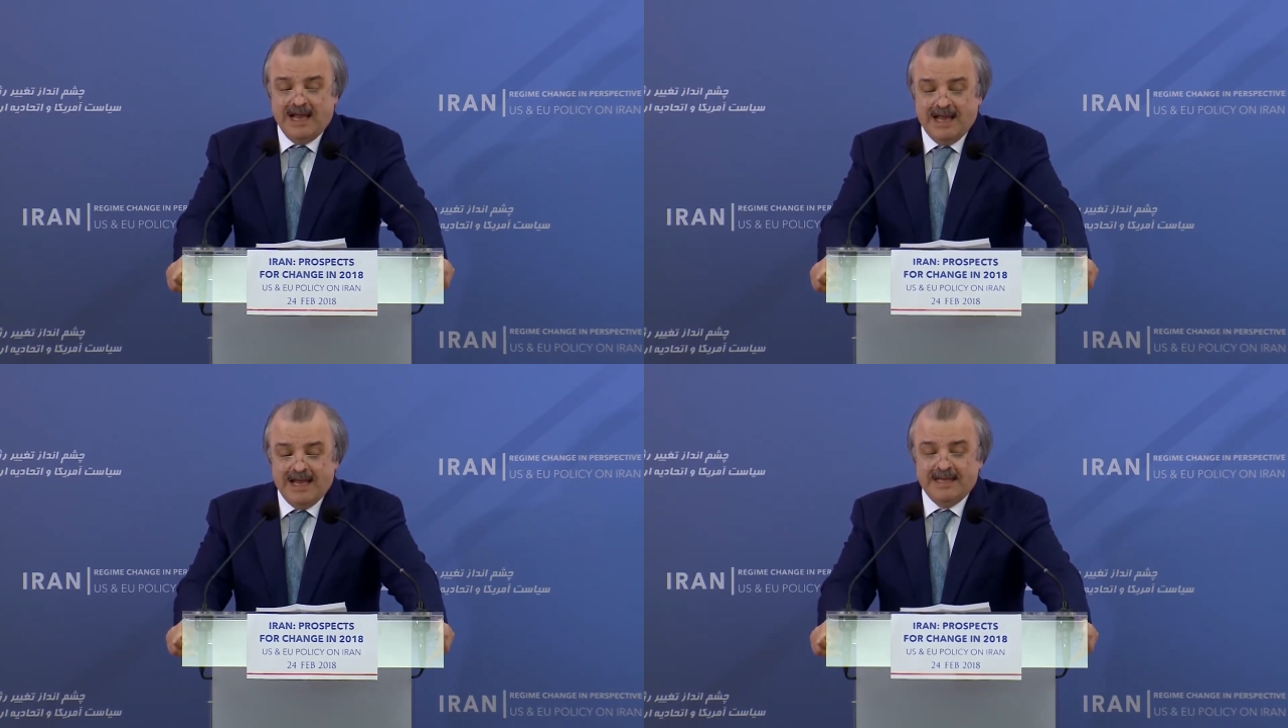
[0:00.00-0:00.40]

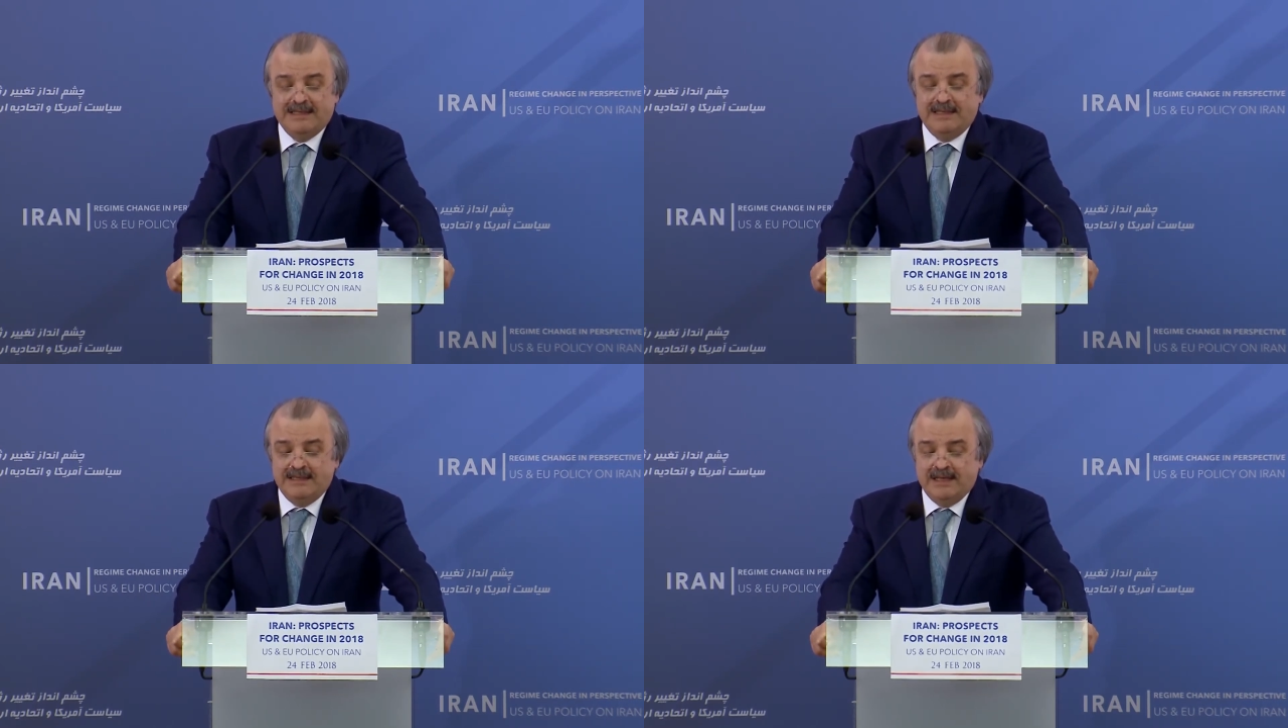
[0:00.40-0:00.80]

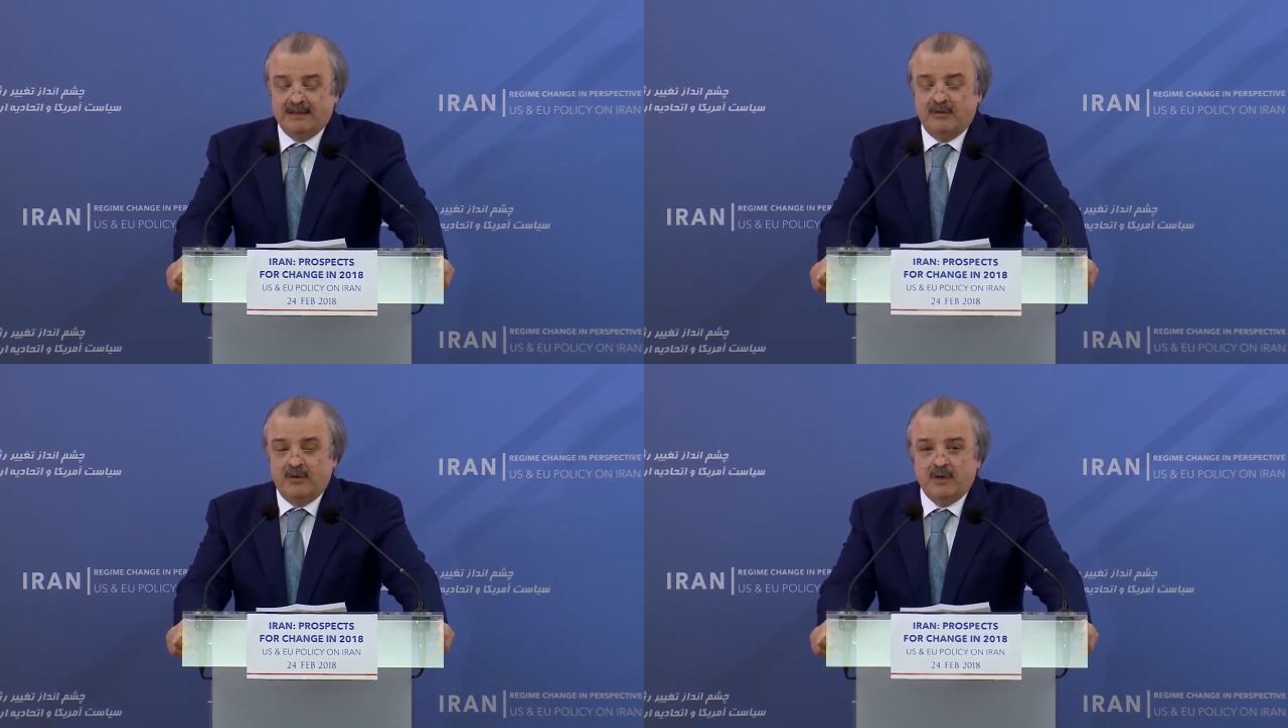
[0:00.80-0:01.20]
and in an
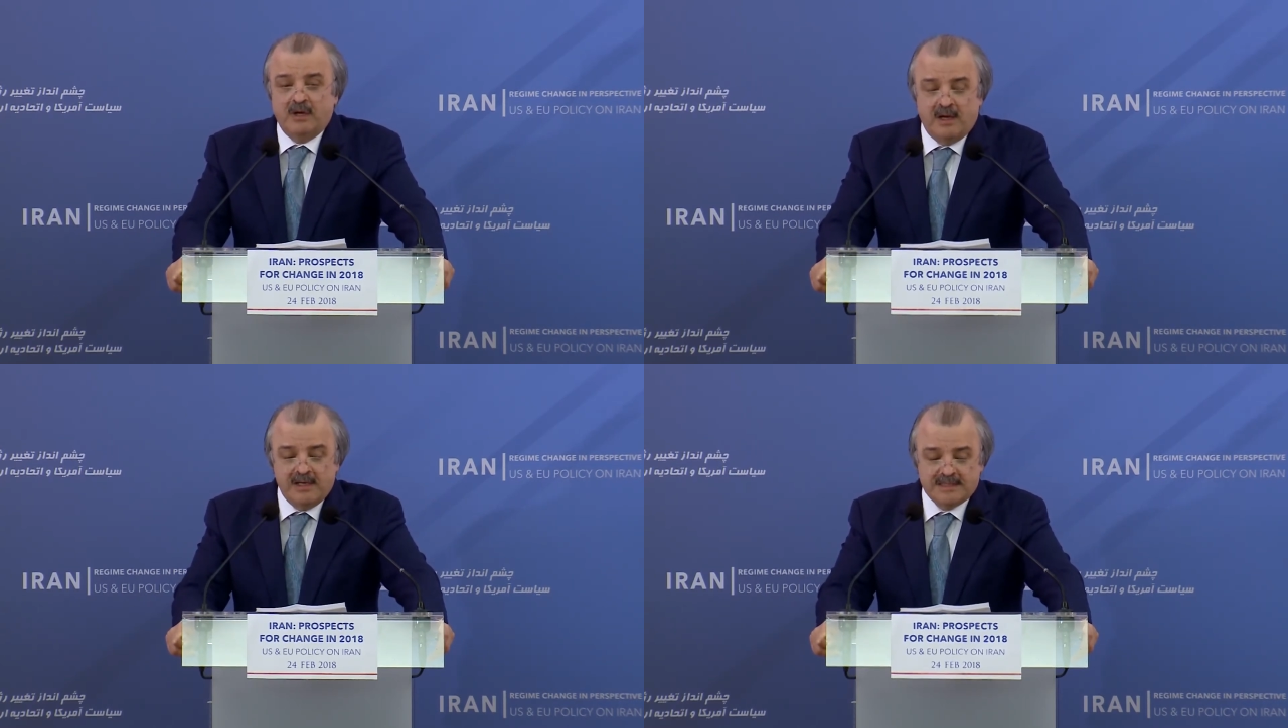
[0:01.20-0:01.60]

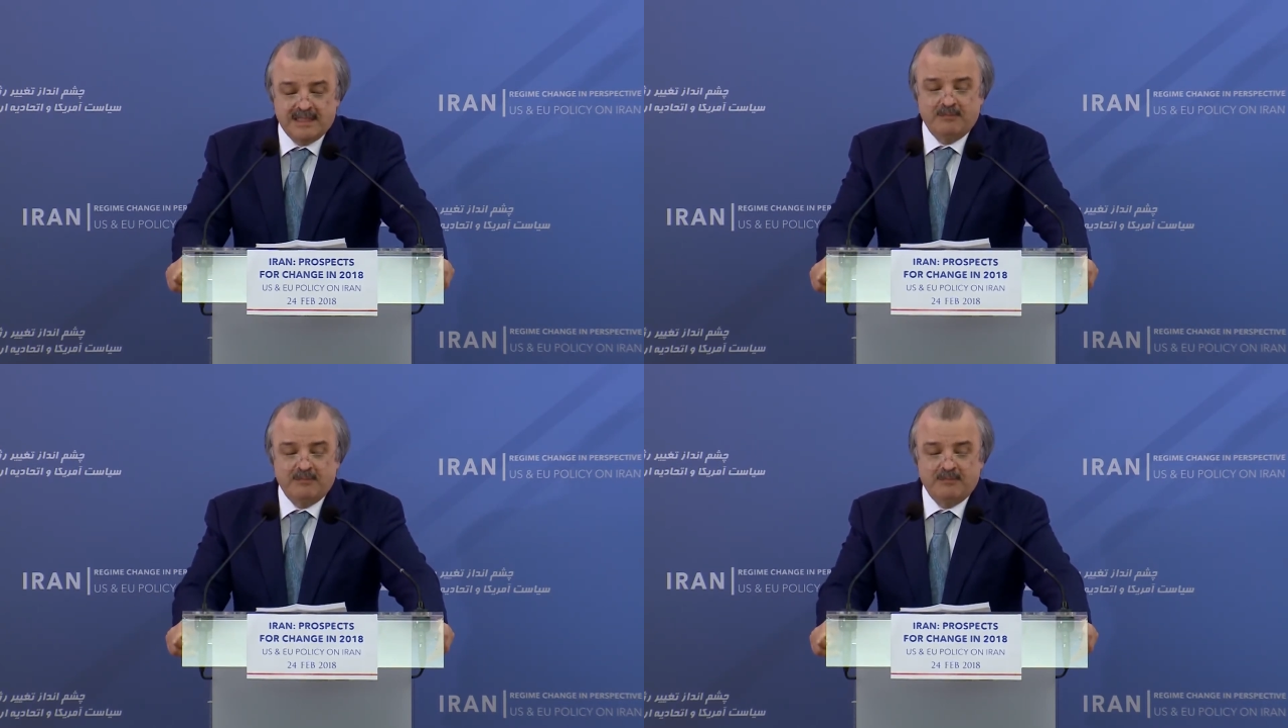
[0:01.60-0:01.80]
organized